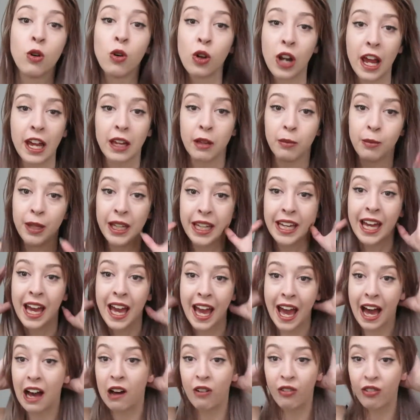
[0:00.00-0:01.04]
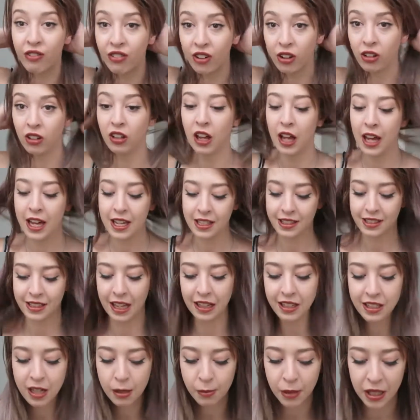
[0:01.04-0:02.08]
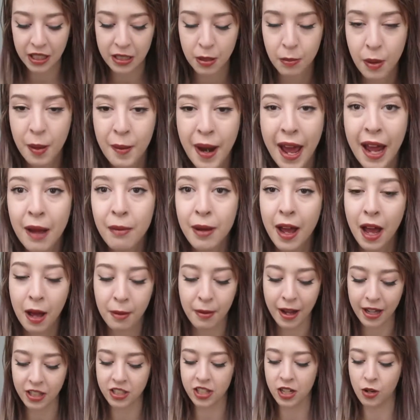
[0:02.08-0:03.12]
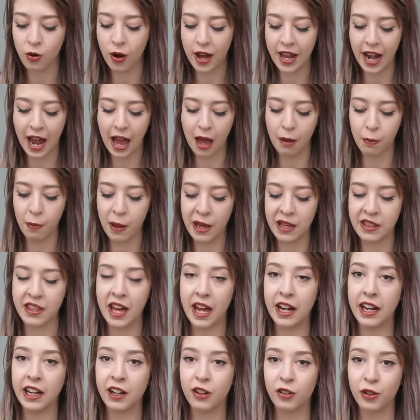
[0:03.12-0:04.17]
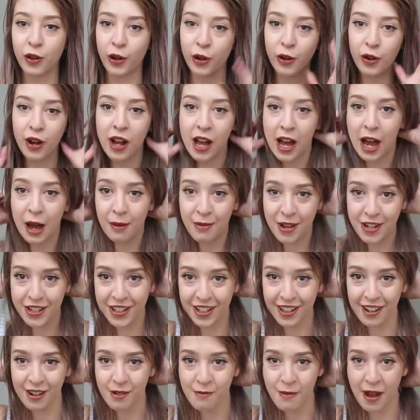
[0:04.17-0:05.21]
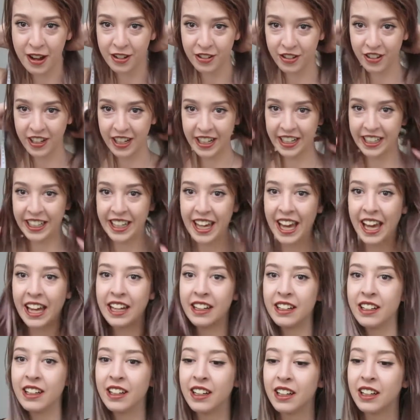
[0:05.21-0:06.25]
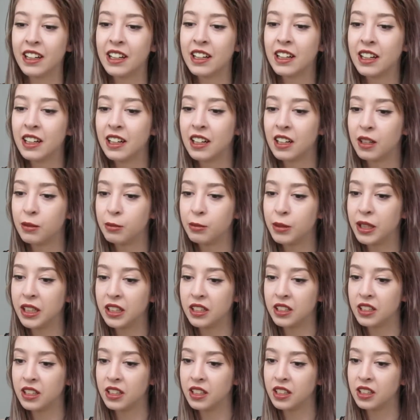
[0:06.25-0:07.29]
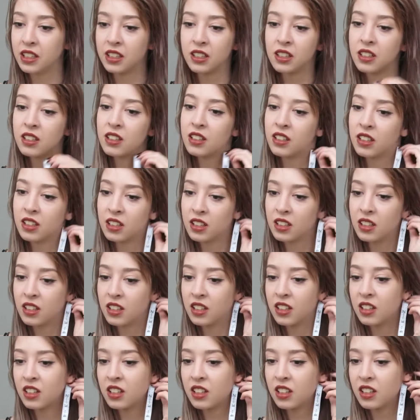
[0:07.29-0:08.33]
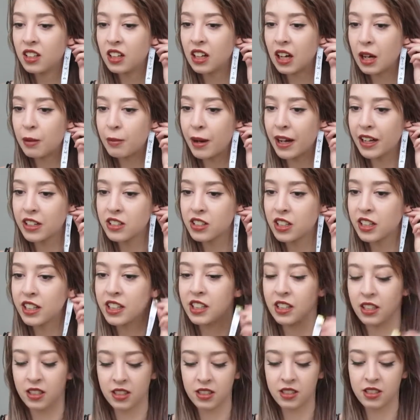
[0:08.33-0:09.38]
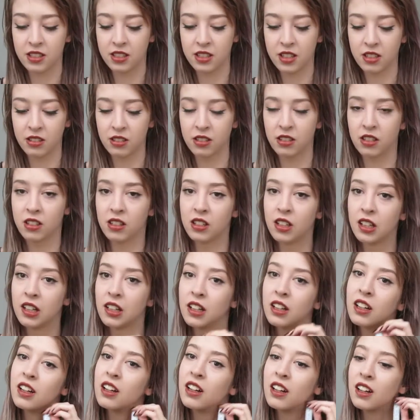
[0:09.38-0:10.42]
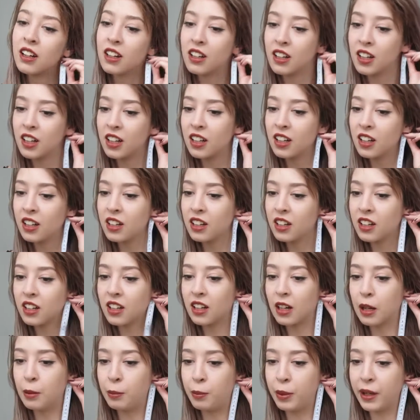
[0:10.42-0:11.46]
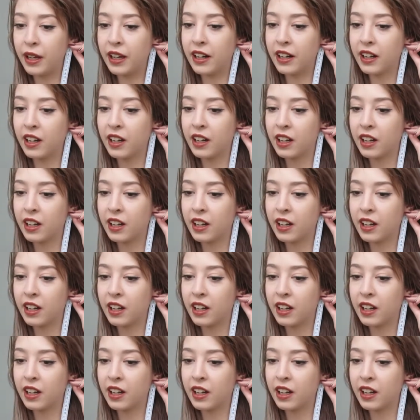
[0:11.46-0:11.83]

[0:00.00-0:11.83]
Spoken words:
or like me, a full centimeter, but I'm actually quite happy that it grew. I'm actually going to measure it again. I mean, I'm actually still a bit.